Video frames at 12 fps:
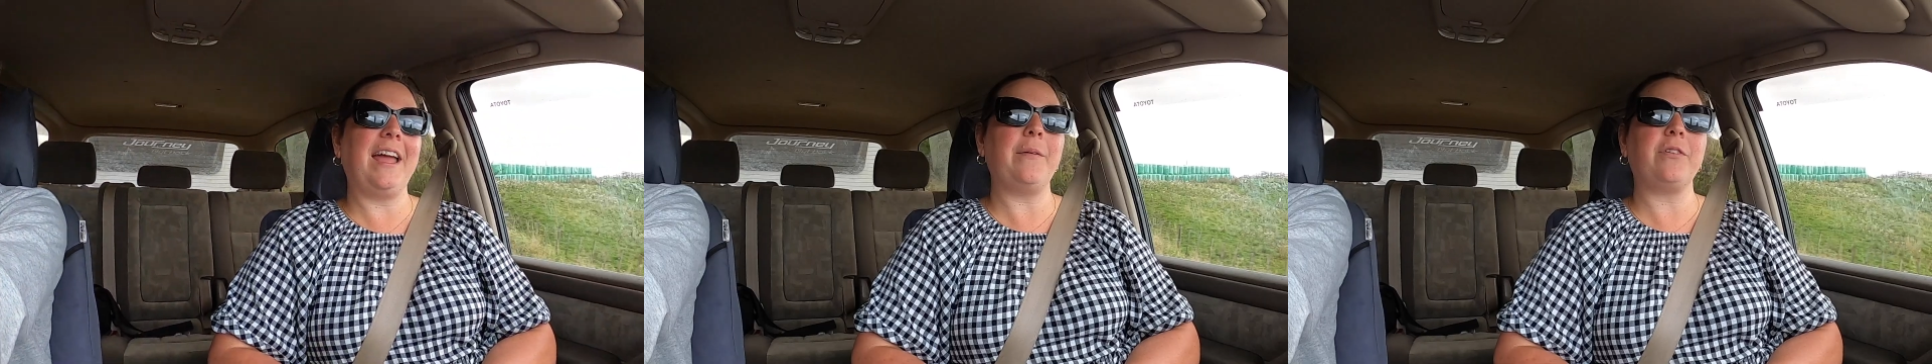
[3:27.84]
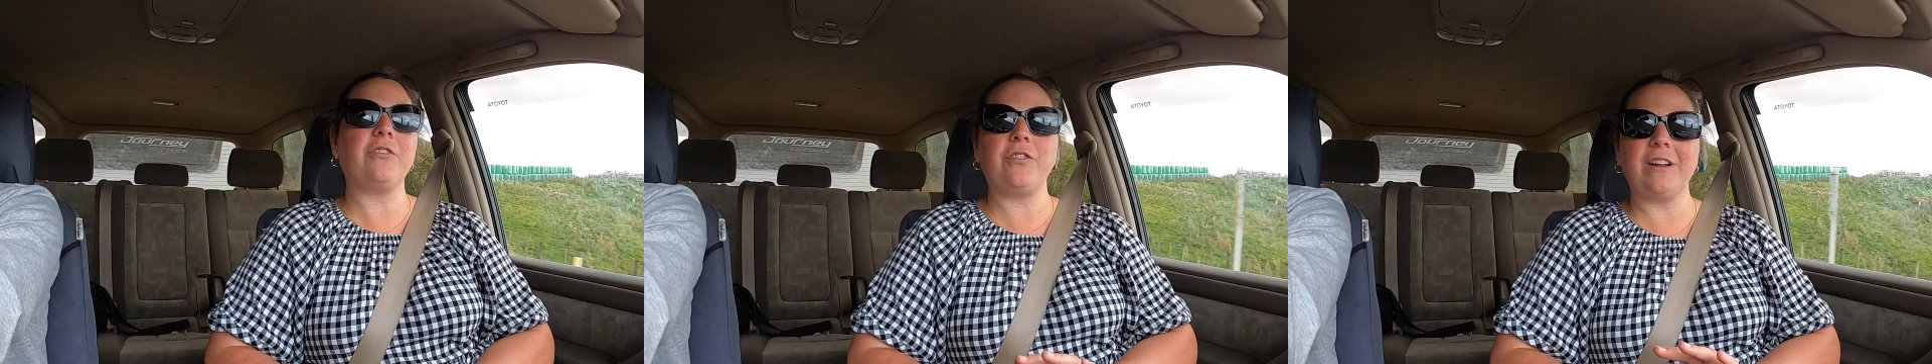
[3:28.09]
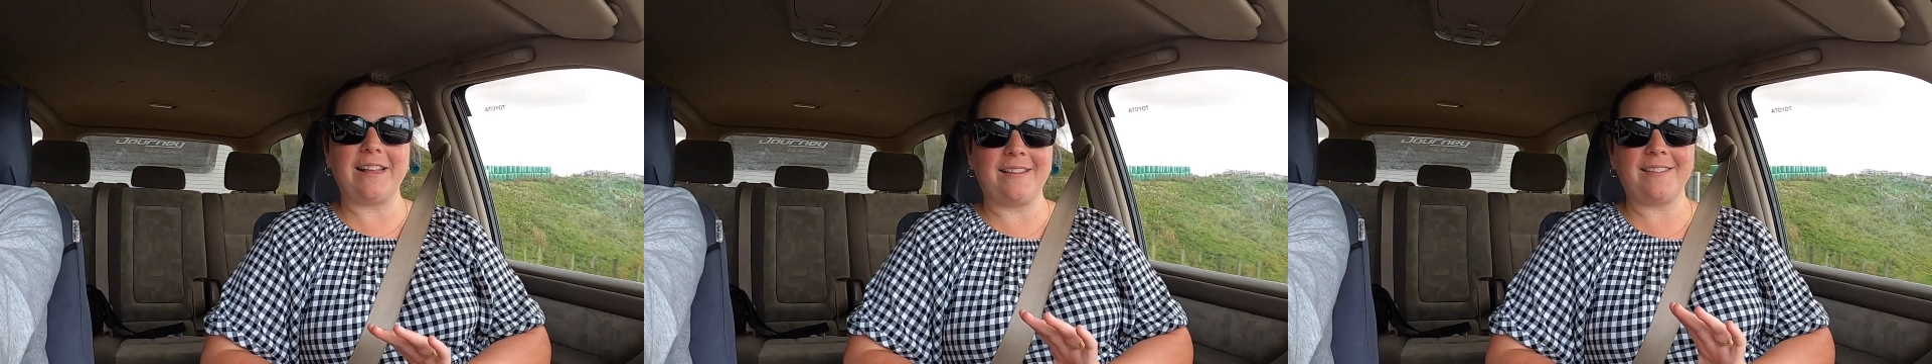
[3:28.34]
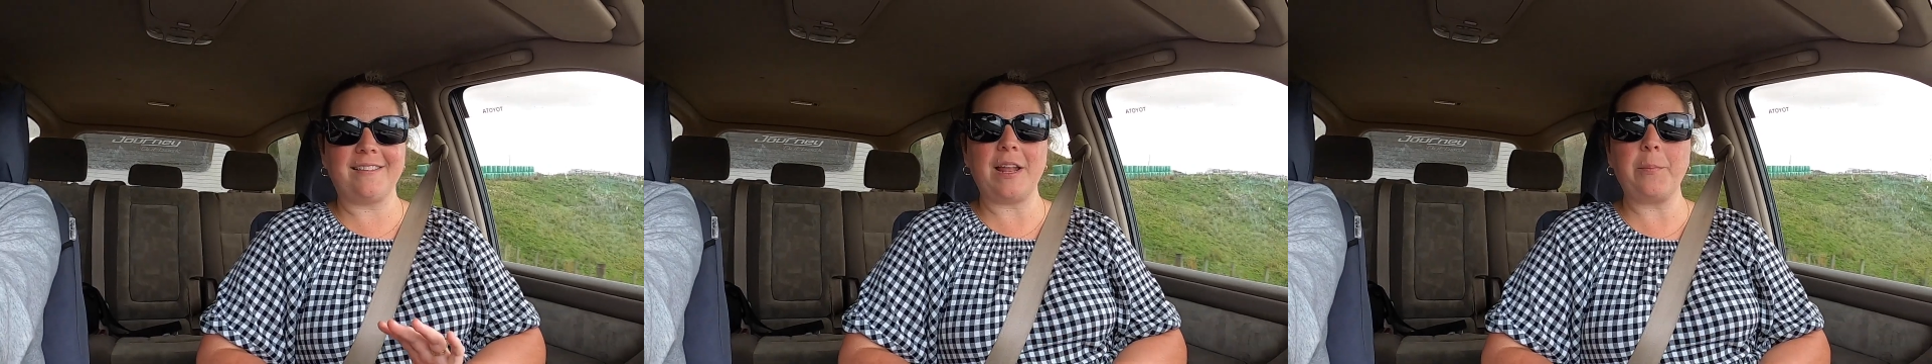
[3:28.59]
was really
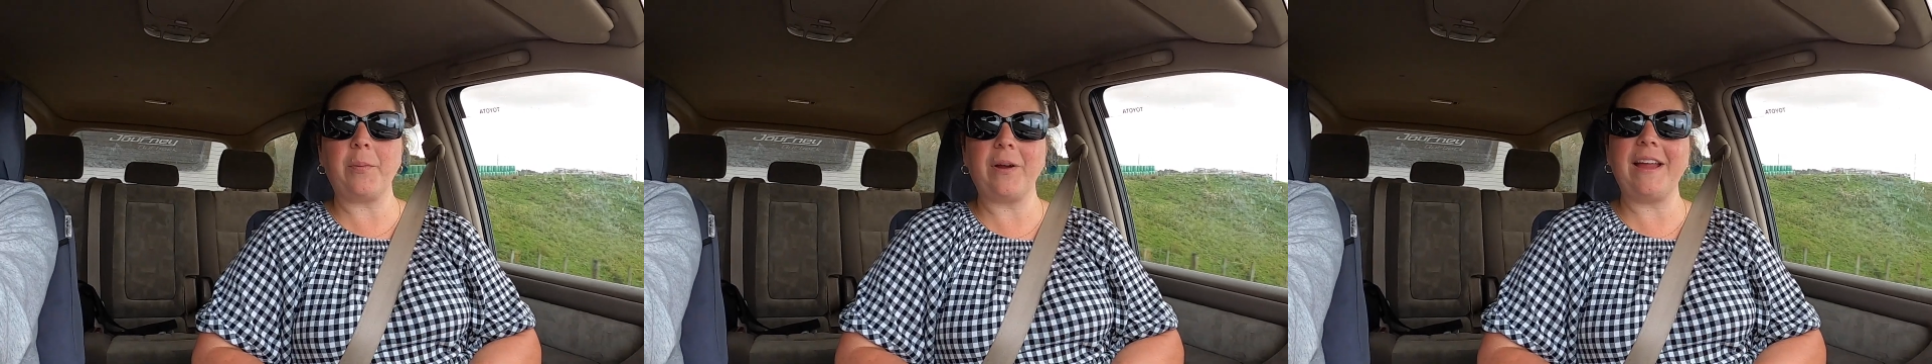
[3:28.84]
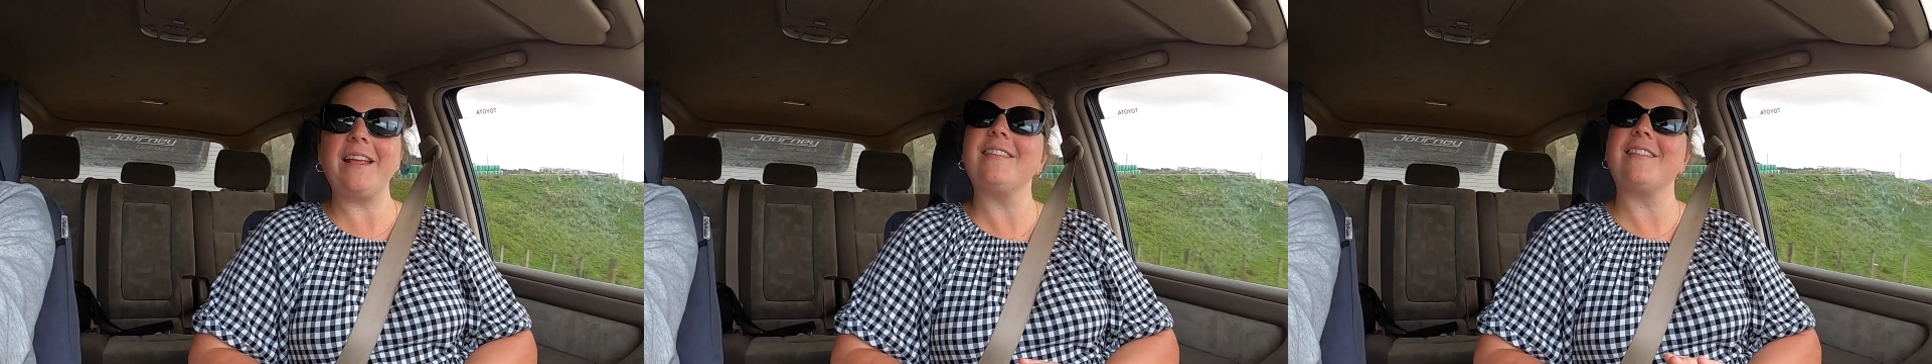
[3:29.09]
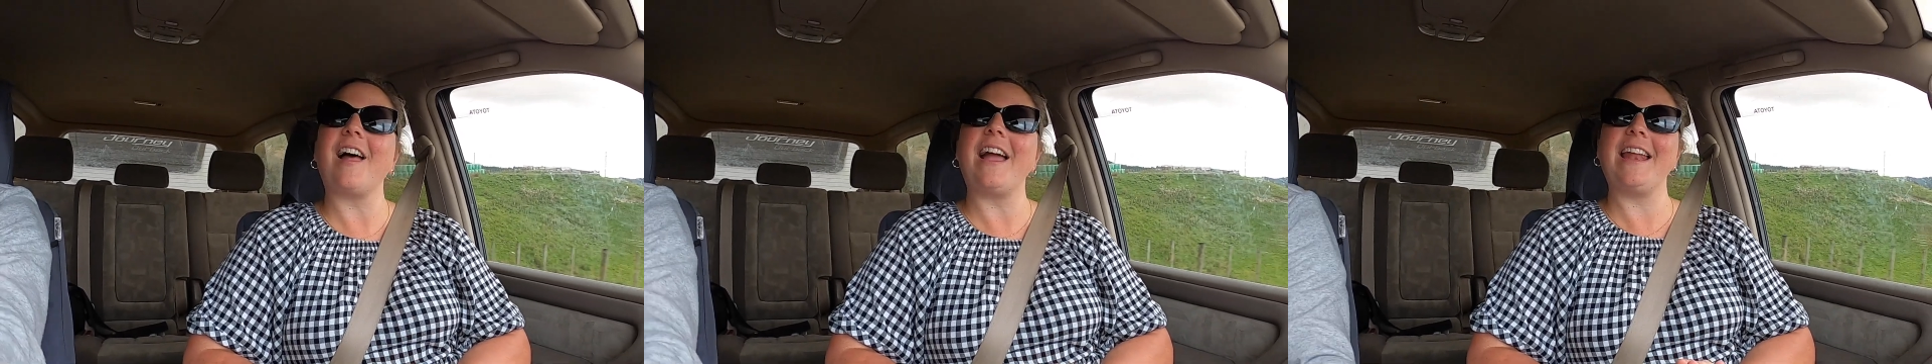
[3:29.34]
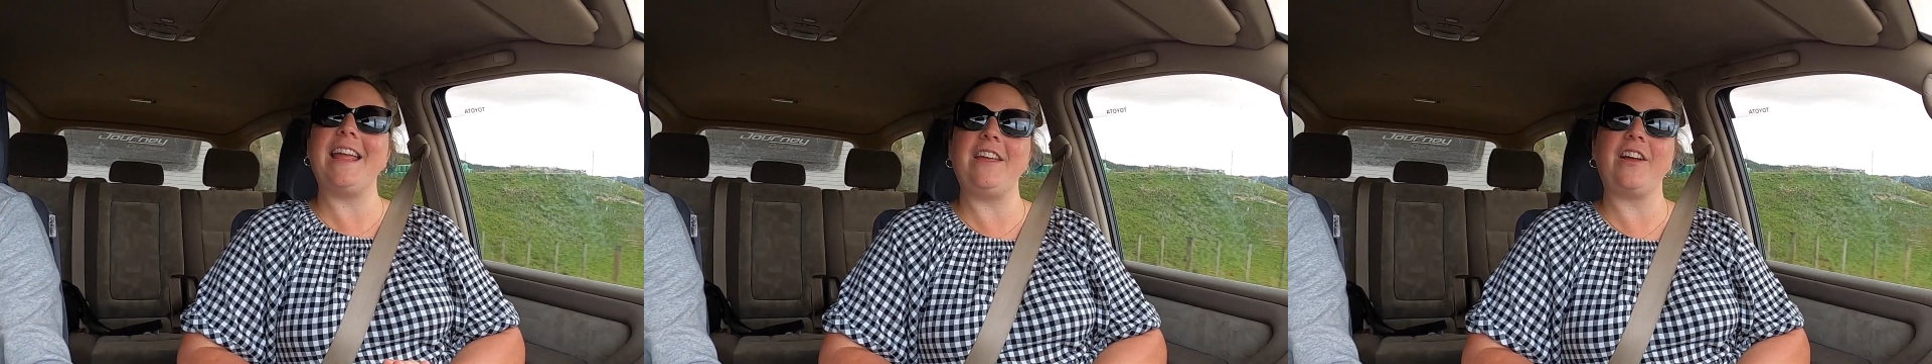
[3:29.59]
slippery,
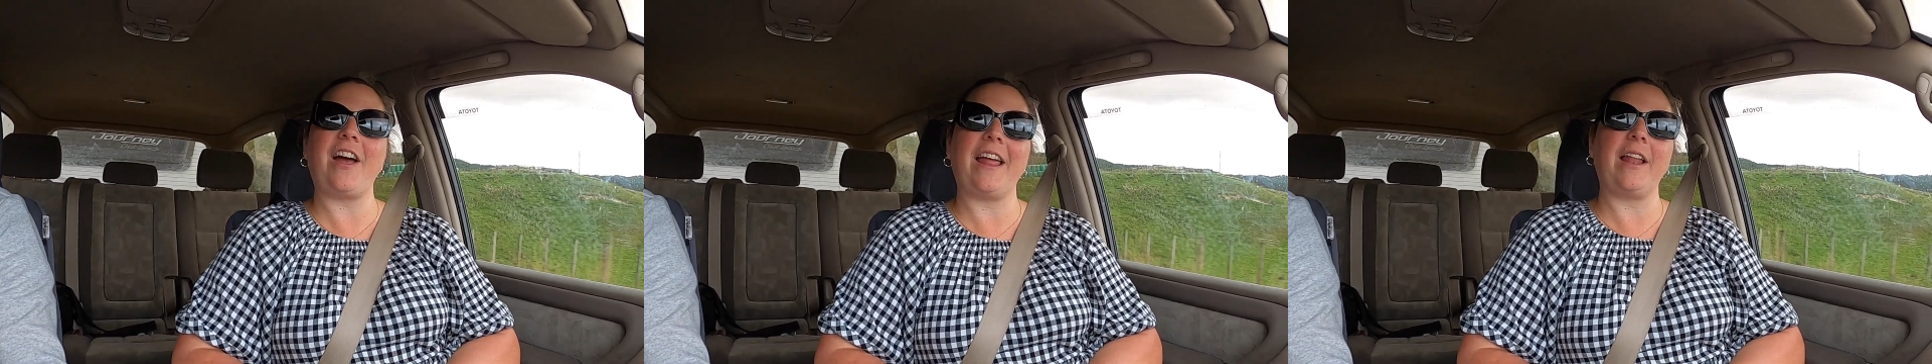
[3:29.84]
slidey.